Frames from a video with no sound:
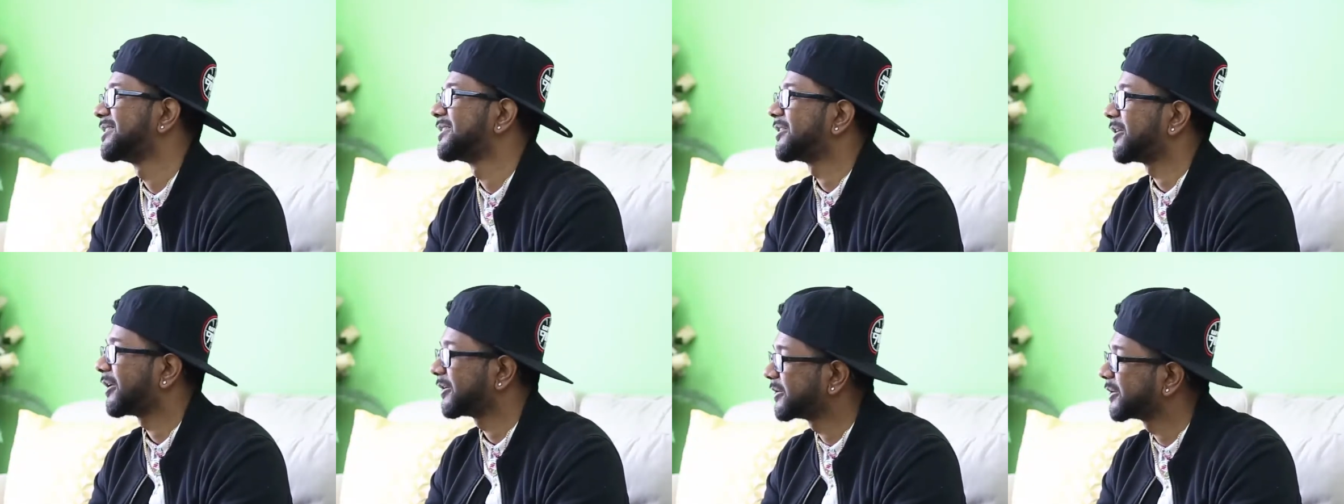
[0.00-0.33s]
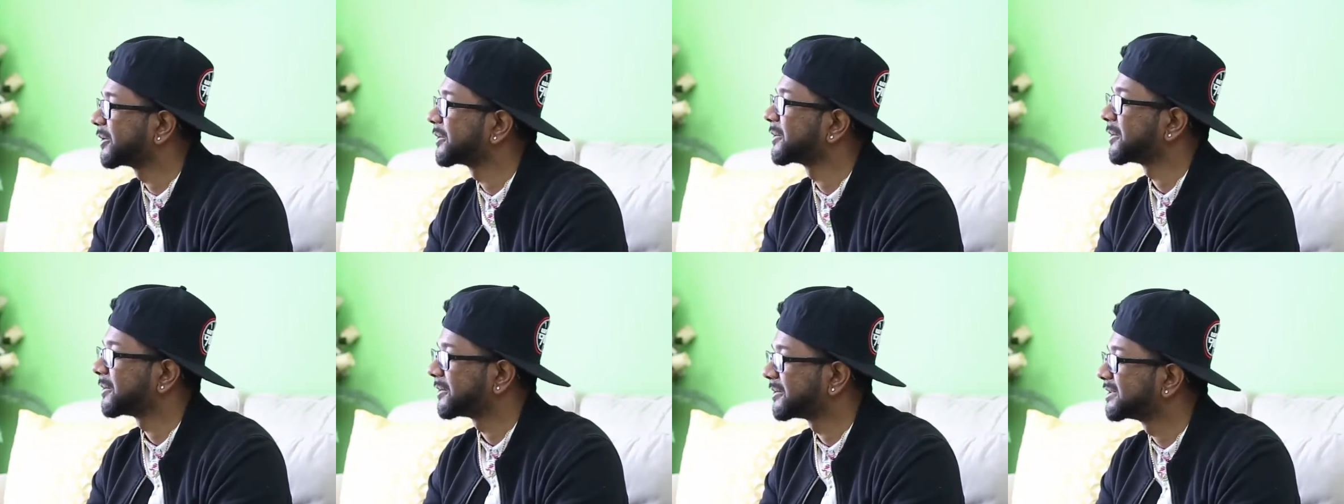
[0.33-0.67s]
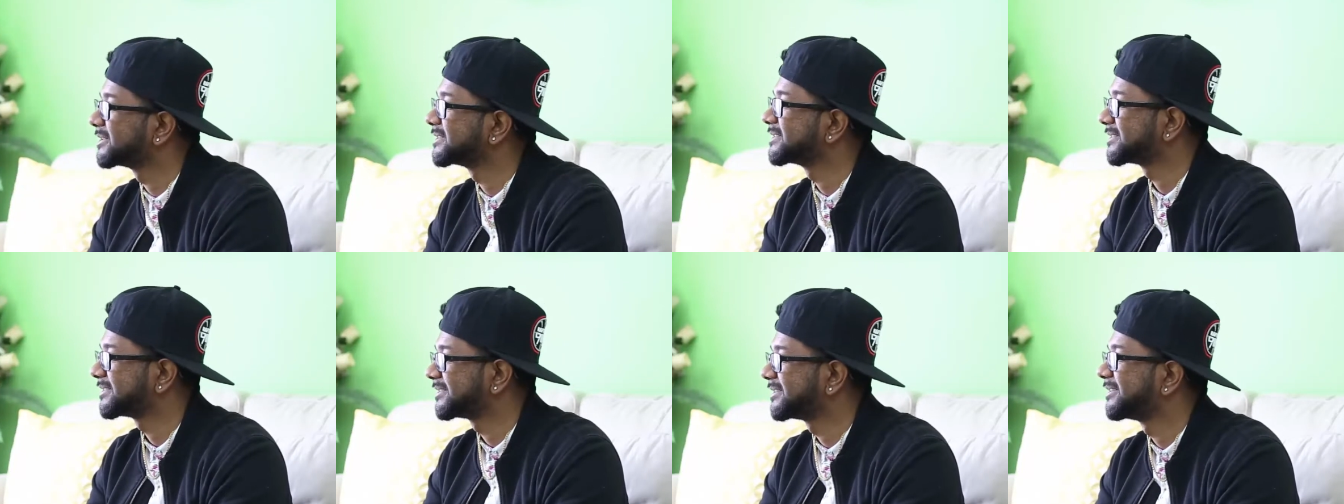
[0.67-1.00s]
on your
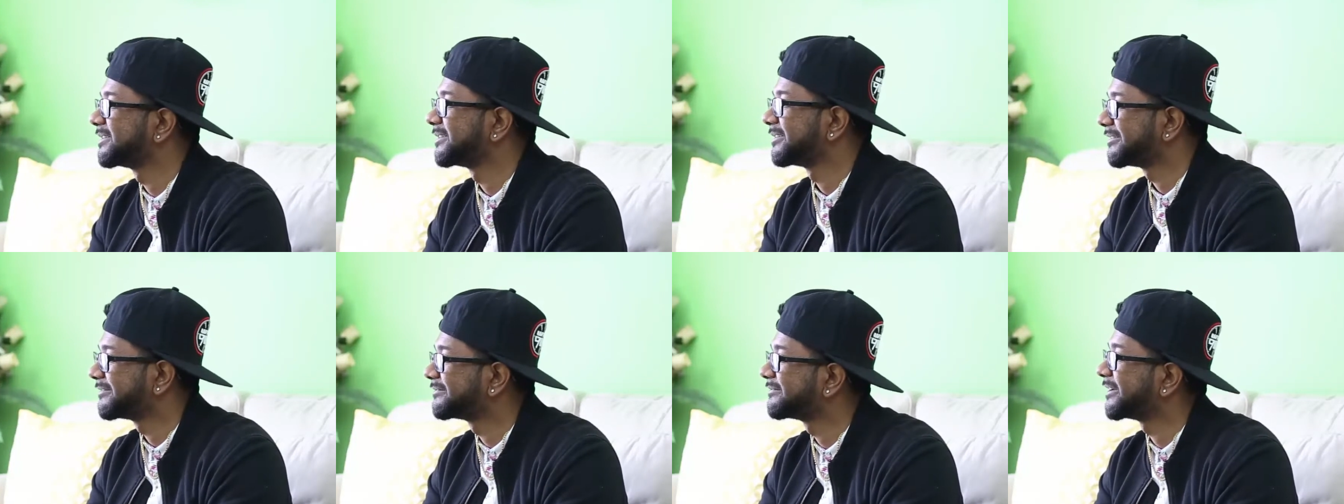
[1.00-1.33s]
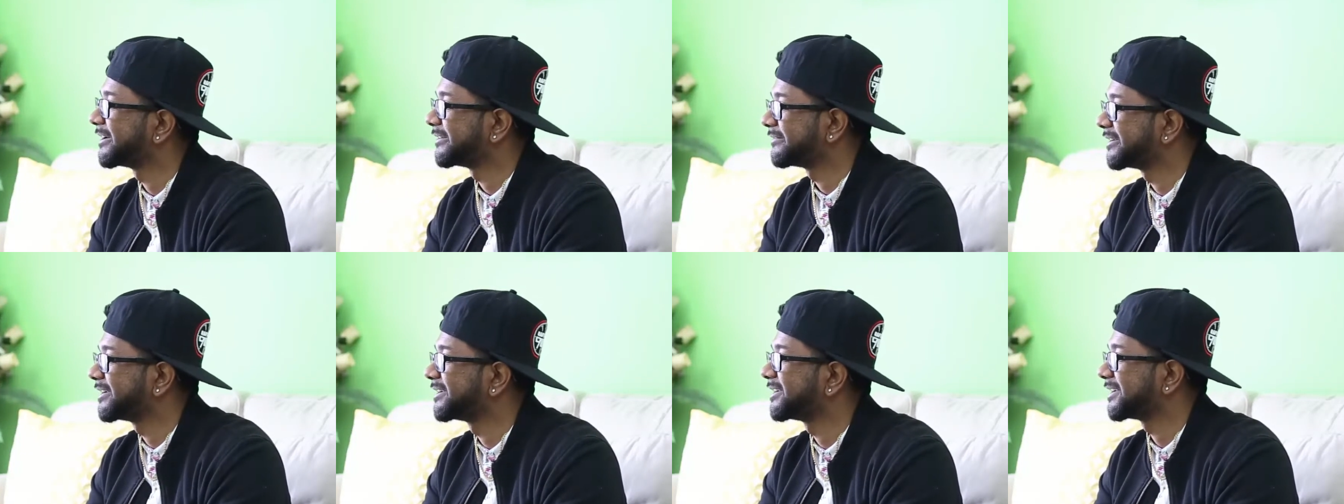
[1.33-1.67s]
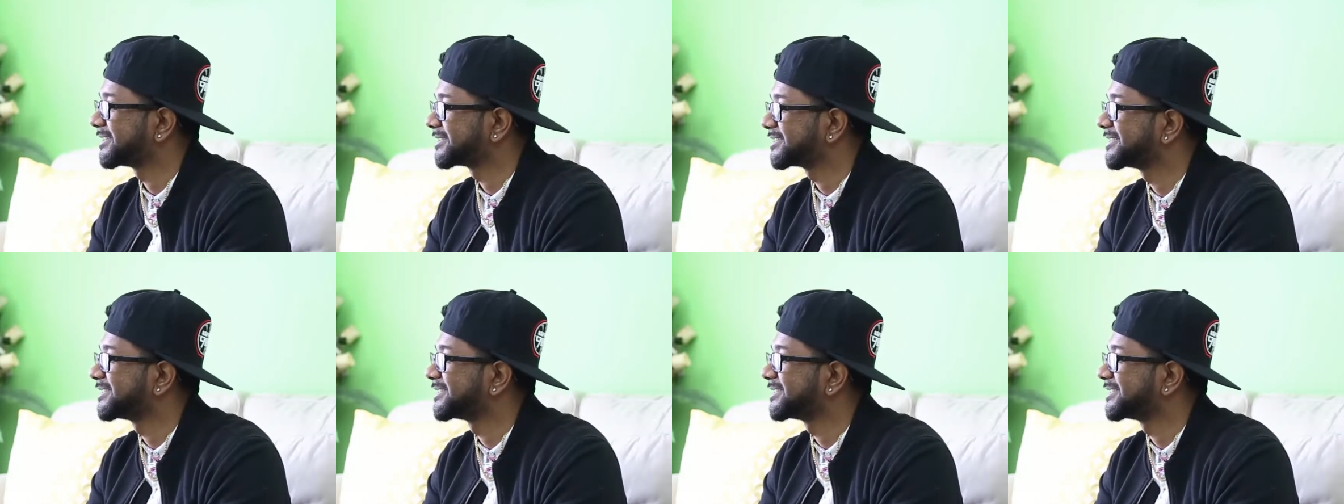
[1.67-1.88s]
goals. Very, very nicely